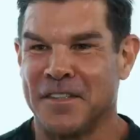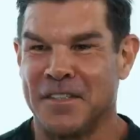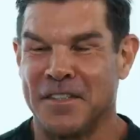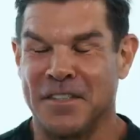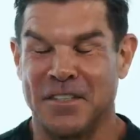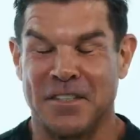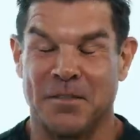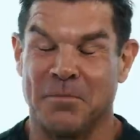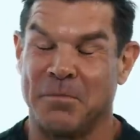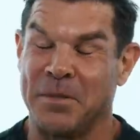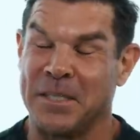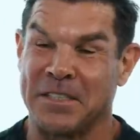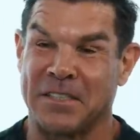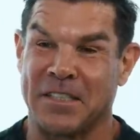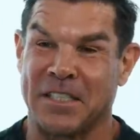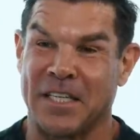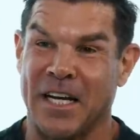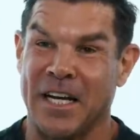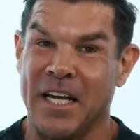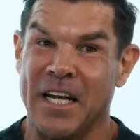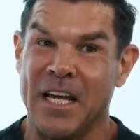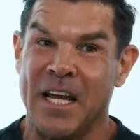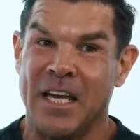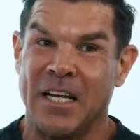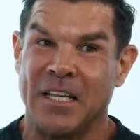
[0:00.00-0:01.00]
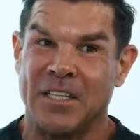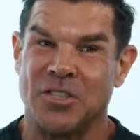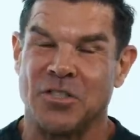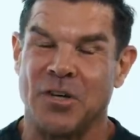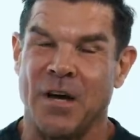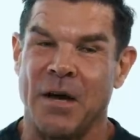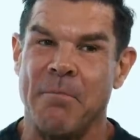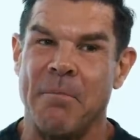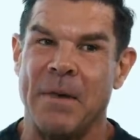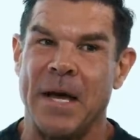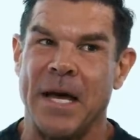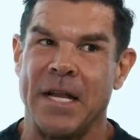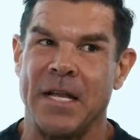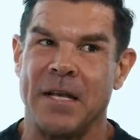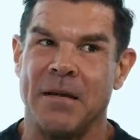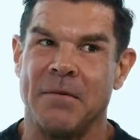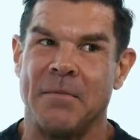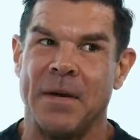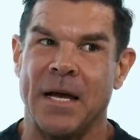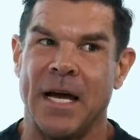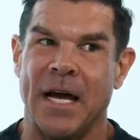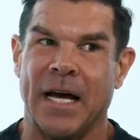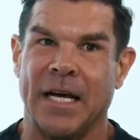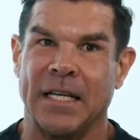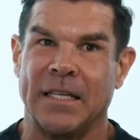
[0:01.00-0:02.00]
He's the best guy. So I met
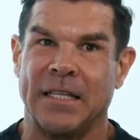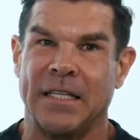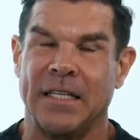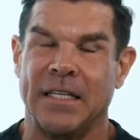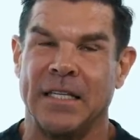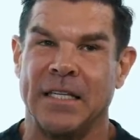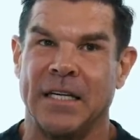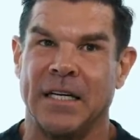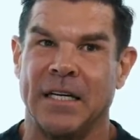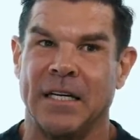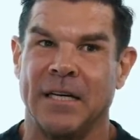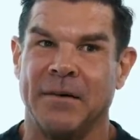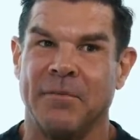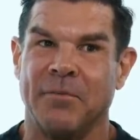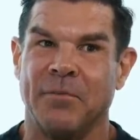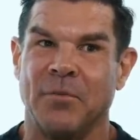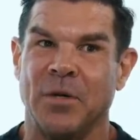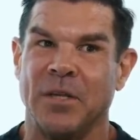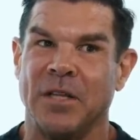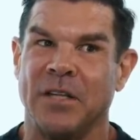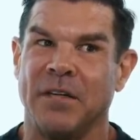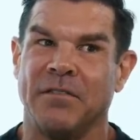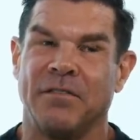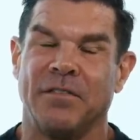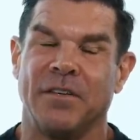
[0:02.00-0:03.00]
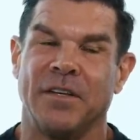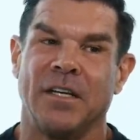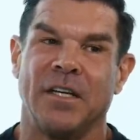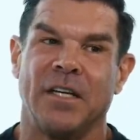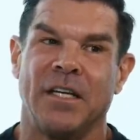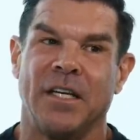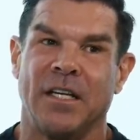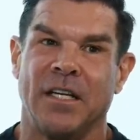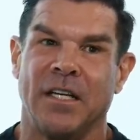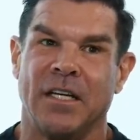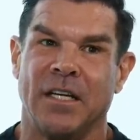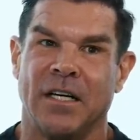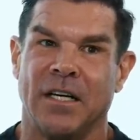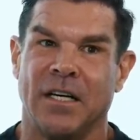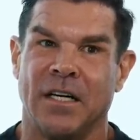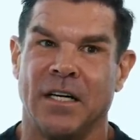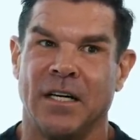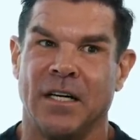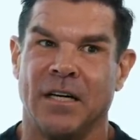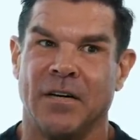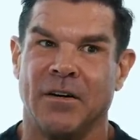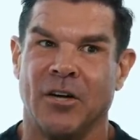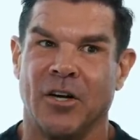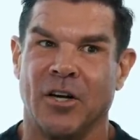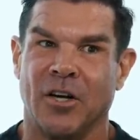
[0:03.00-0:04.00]
him at the. Um, we live in a, in a
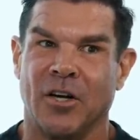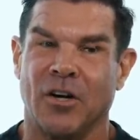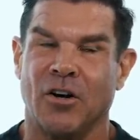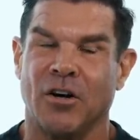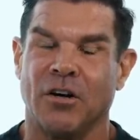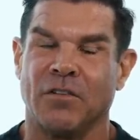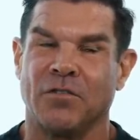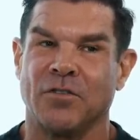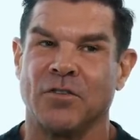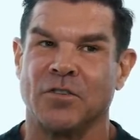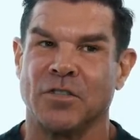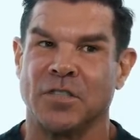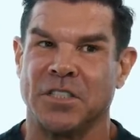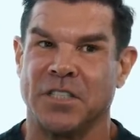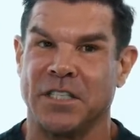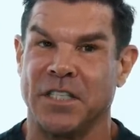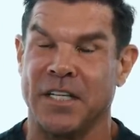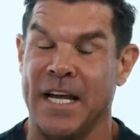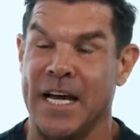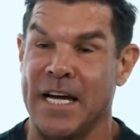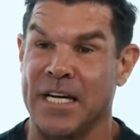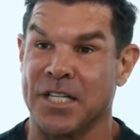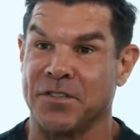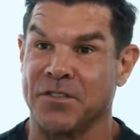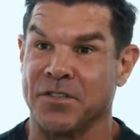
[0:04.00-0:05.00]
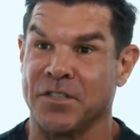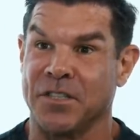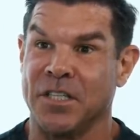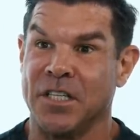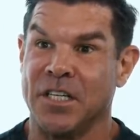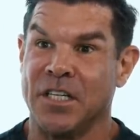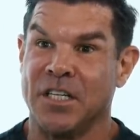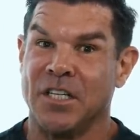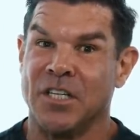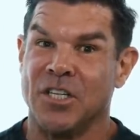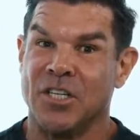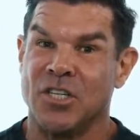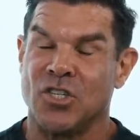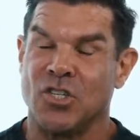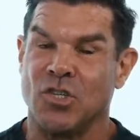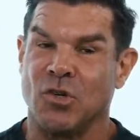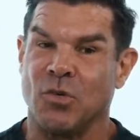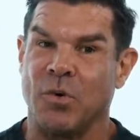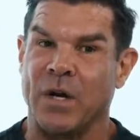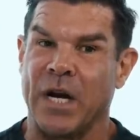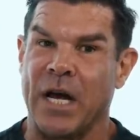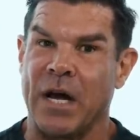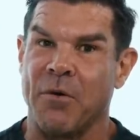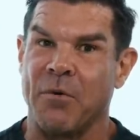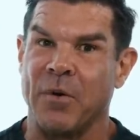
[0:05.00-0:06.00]
uh, on a golf course in Nashville.
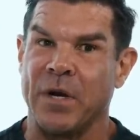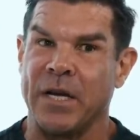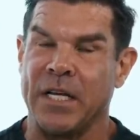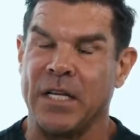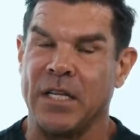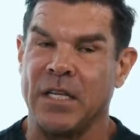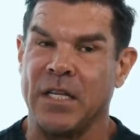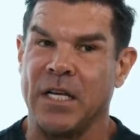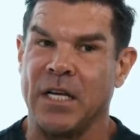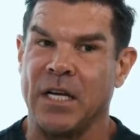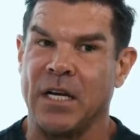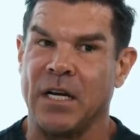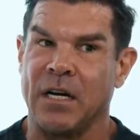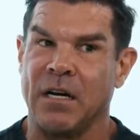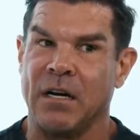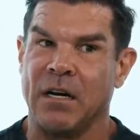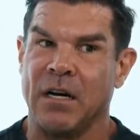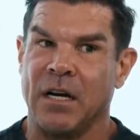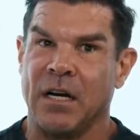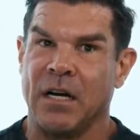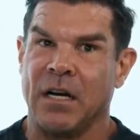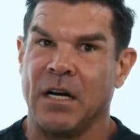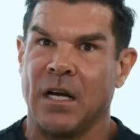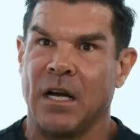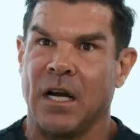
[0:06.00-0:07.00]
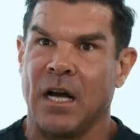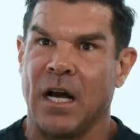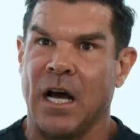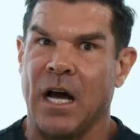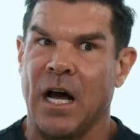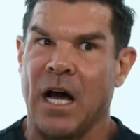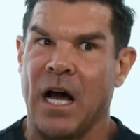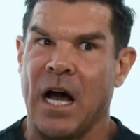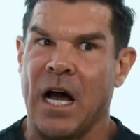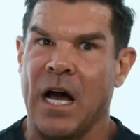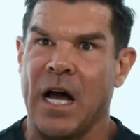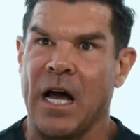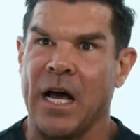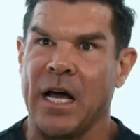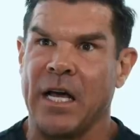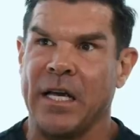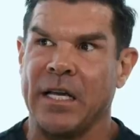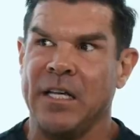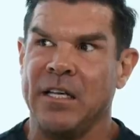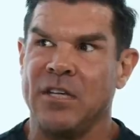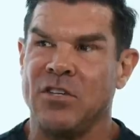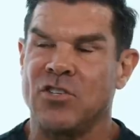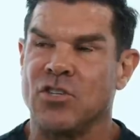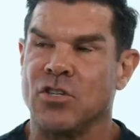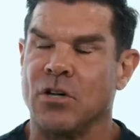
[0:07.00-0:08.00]
So when I went in there, uh,
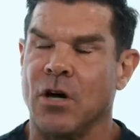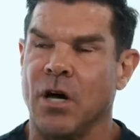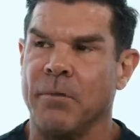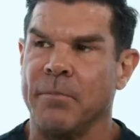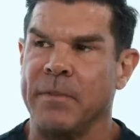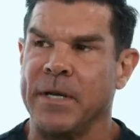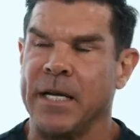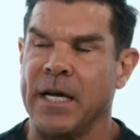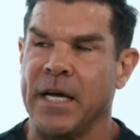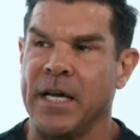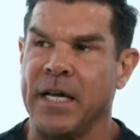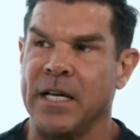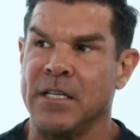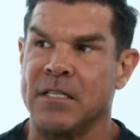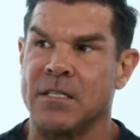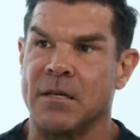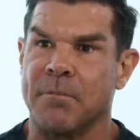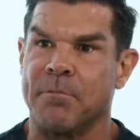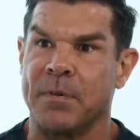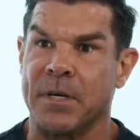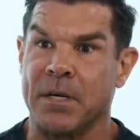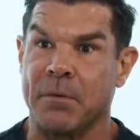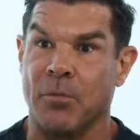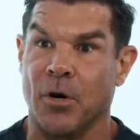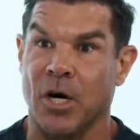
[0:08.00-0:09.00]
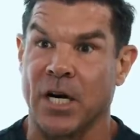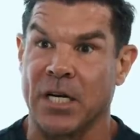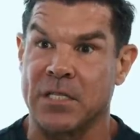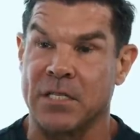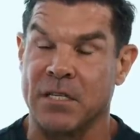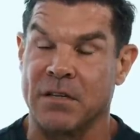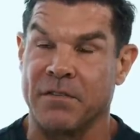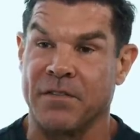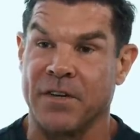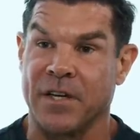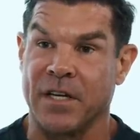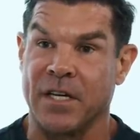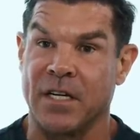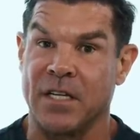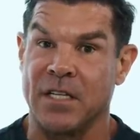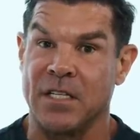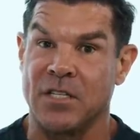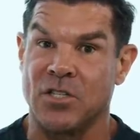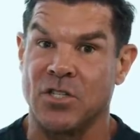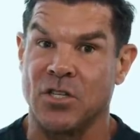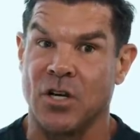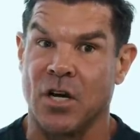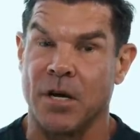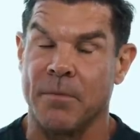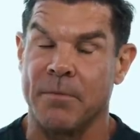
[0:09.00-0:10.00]
he saw me. At, he's a big boxing fan, and he
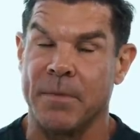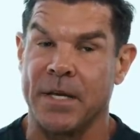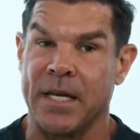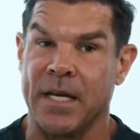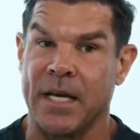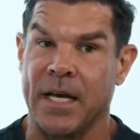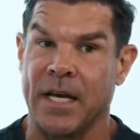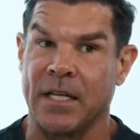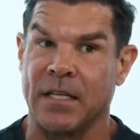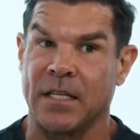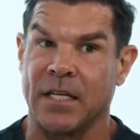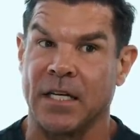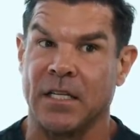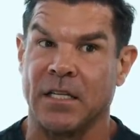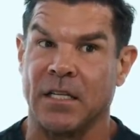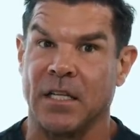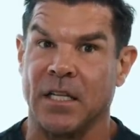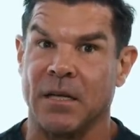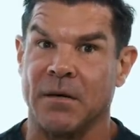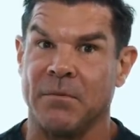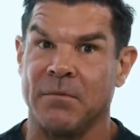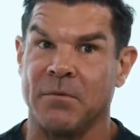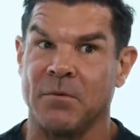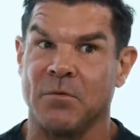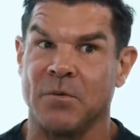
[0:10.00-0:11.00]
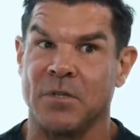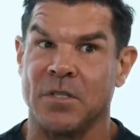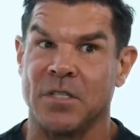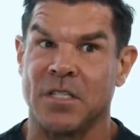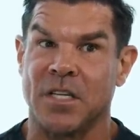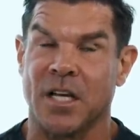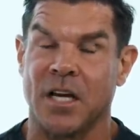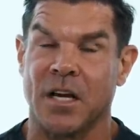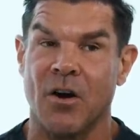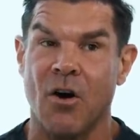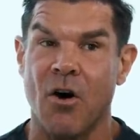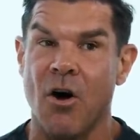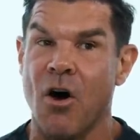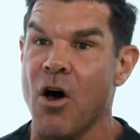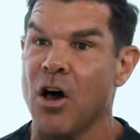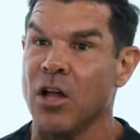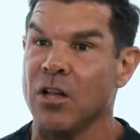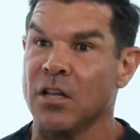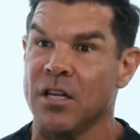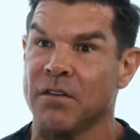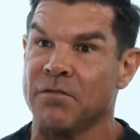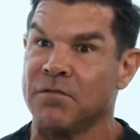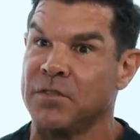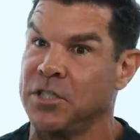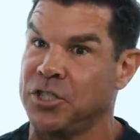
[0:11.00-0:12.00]
saw me at the club and was like, "Oh, I
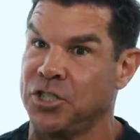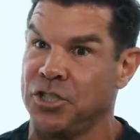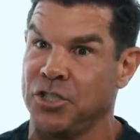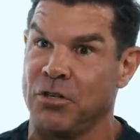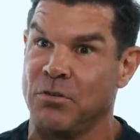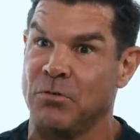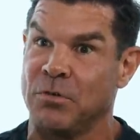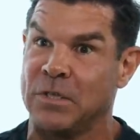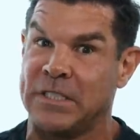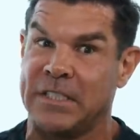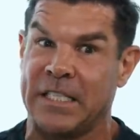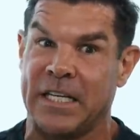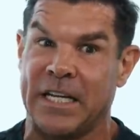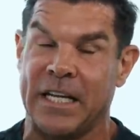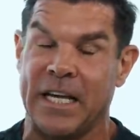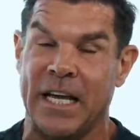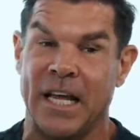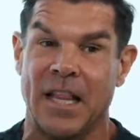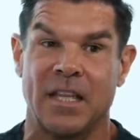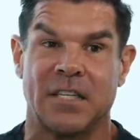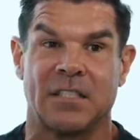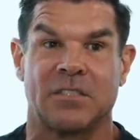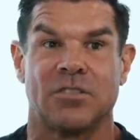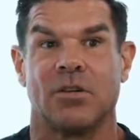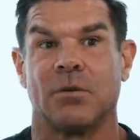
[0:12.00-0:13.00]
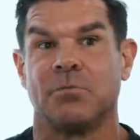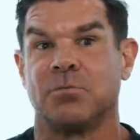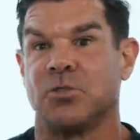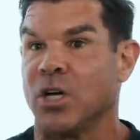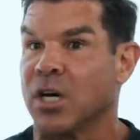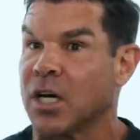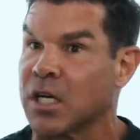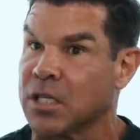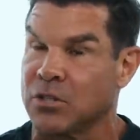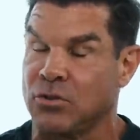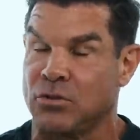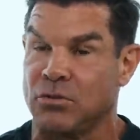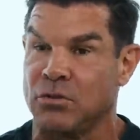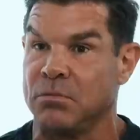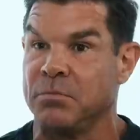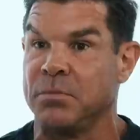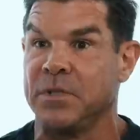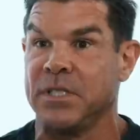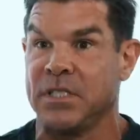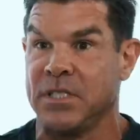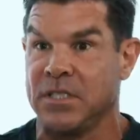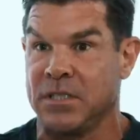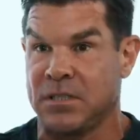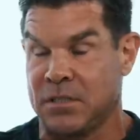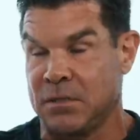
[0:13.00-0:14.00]
love the show with Teddy Atlas." So I'm talking to him,
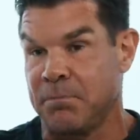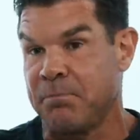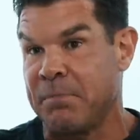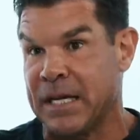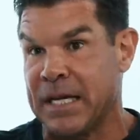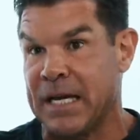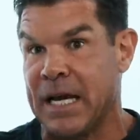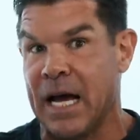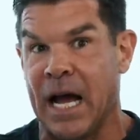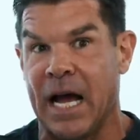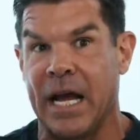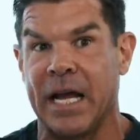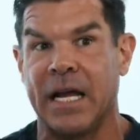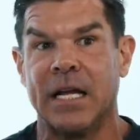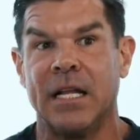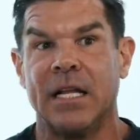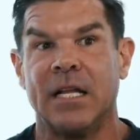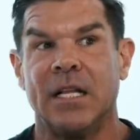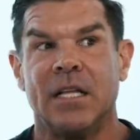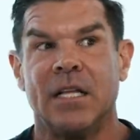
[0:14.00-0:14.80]
and he's a big guy.